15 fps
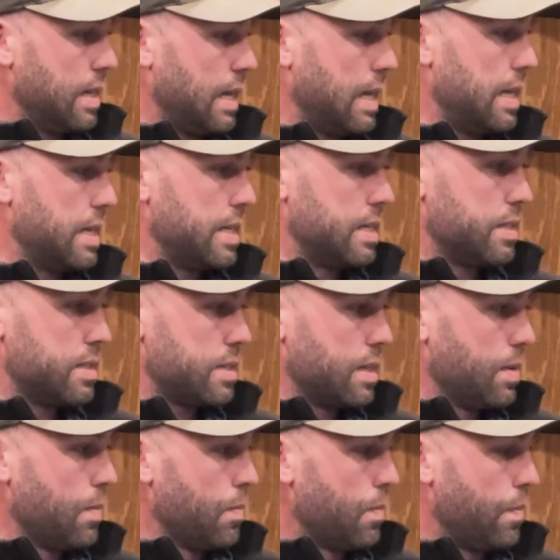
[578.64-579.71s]
is
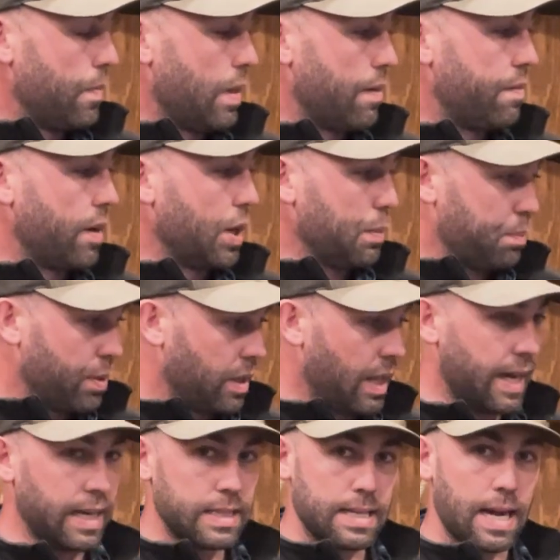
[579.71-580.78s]
a very
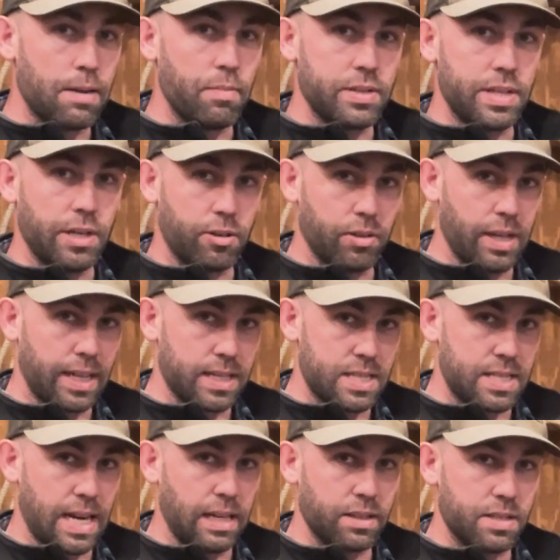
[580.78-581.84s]
plain type material, like a
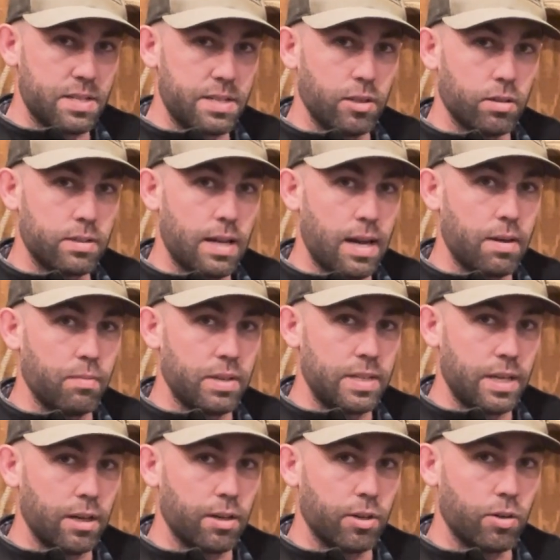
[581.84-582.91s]
stainless steel type
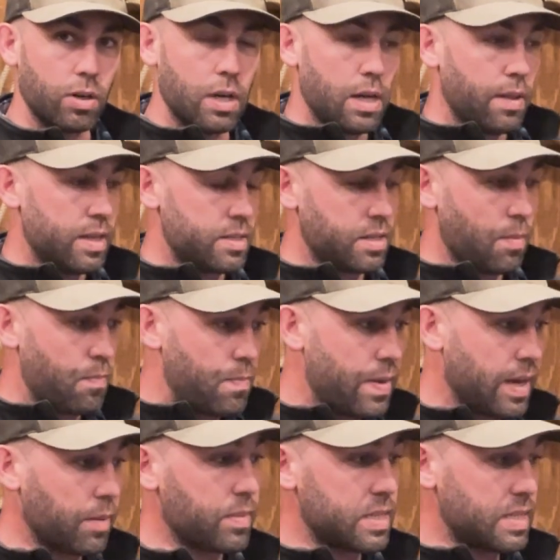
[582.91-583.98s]
material, this is a
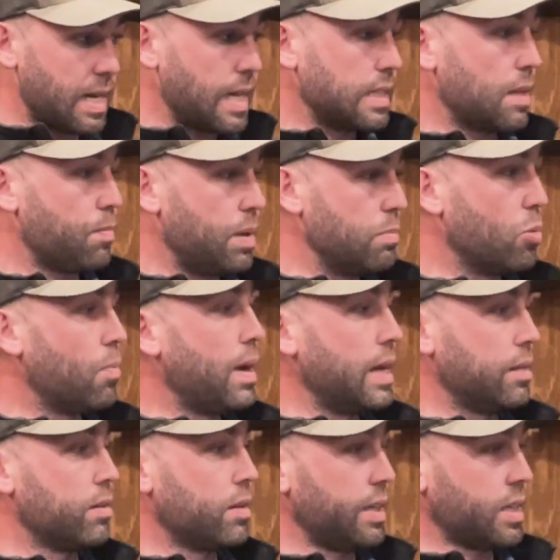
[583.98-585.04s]
big mistake that people
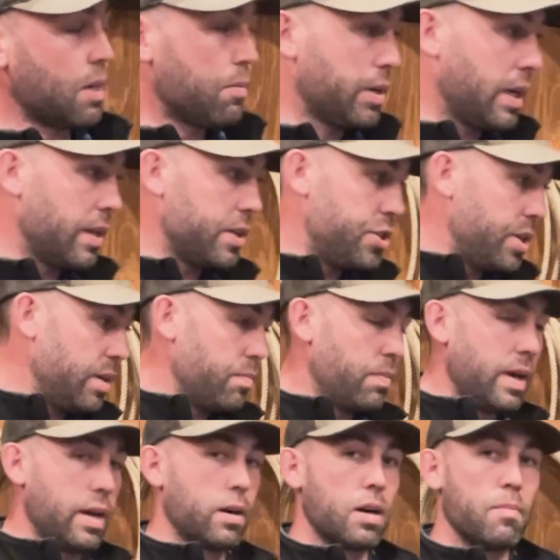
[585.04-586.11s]
make. They're like, I'm going to get a cheap
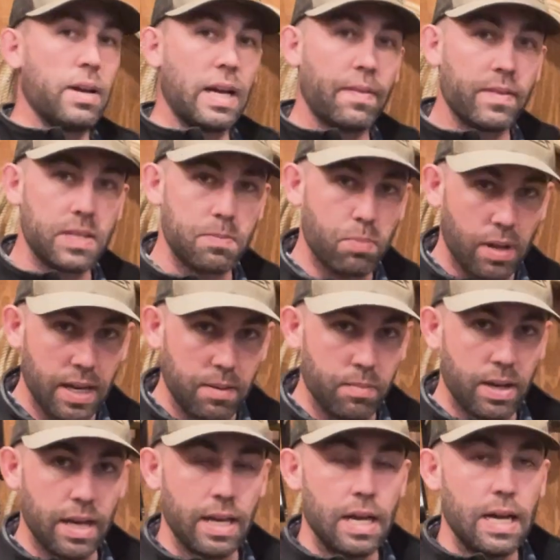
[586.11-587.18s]
bit or I'm going to get this plain
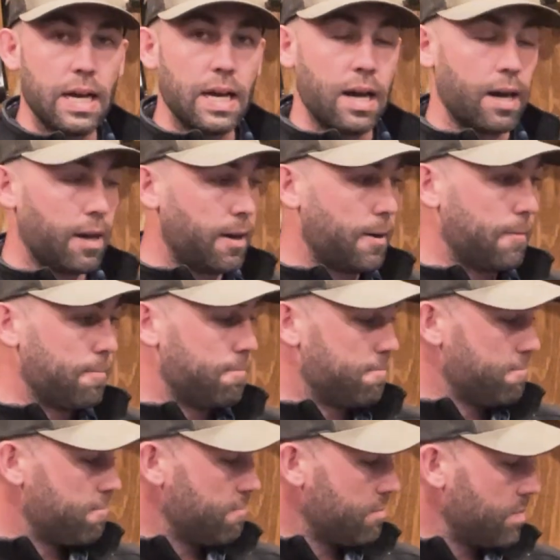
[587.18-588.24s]
bit
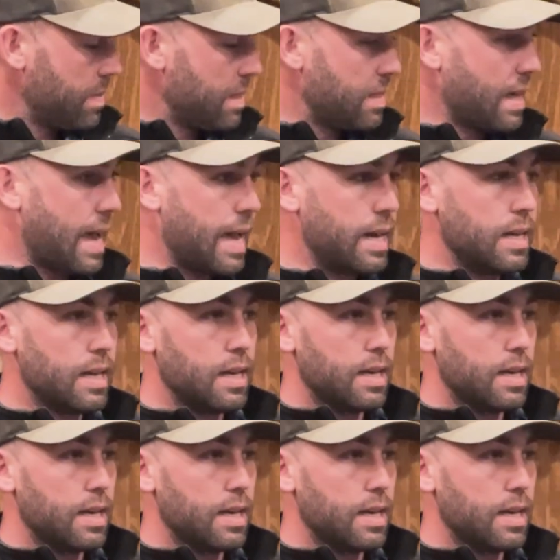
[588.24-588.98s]
that